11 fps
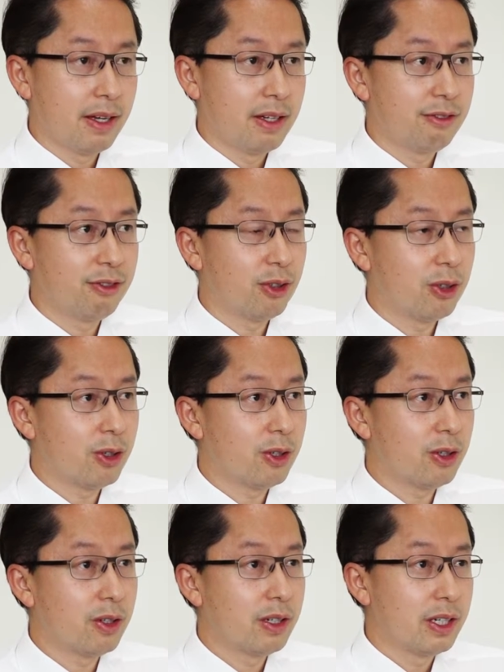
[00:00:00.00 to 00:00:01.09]

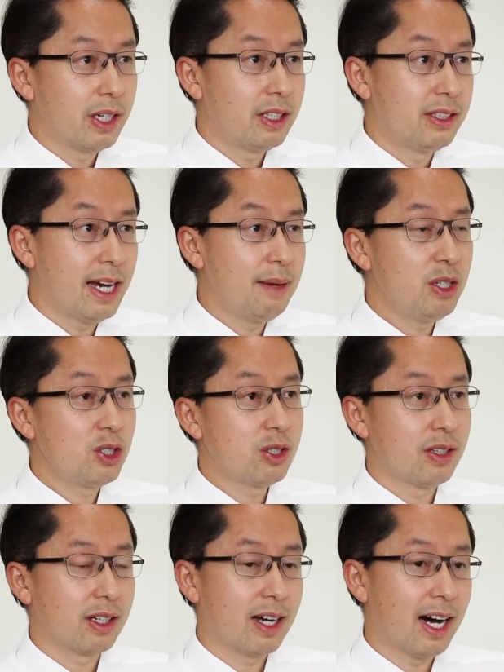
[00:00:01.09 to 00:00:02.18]
For damage to
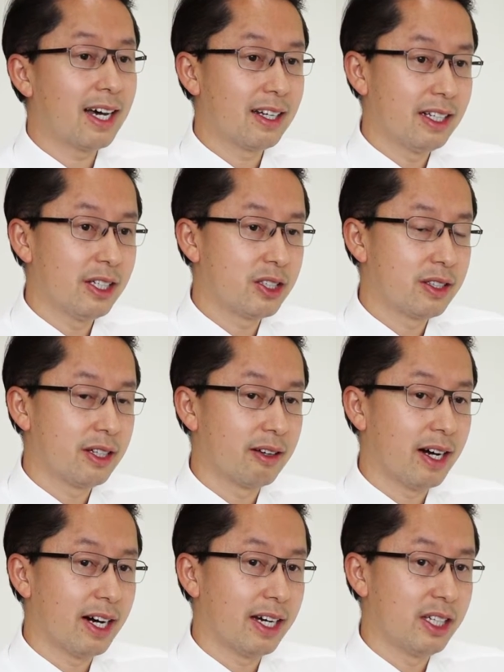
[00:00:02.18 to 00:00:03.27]
the cartilage, there
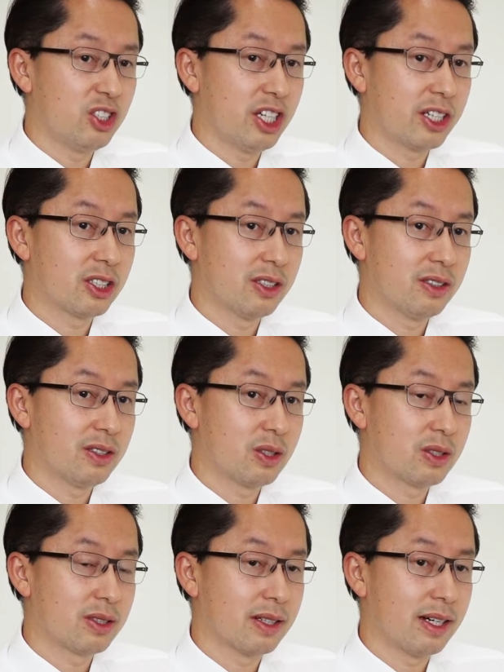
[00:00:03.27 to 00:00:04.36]
are
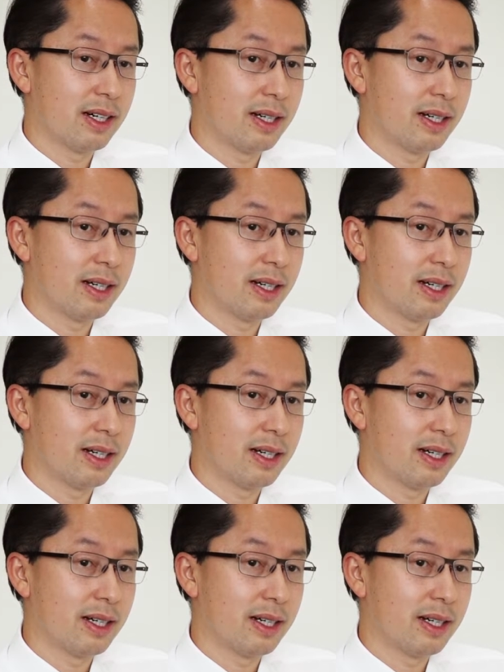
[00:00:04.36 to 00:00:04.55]
injections,